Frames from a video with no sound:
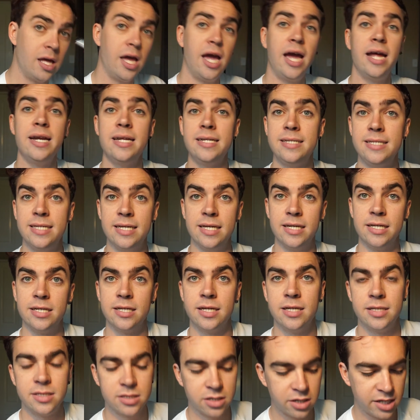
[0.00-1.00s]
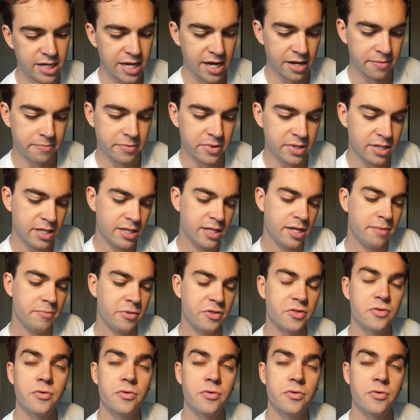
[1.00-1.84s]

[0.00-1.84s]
and it did, it's already happened. Number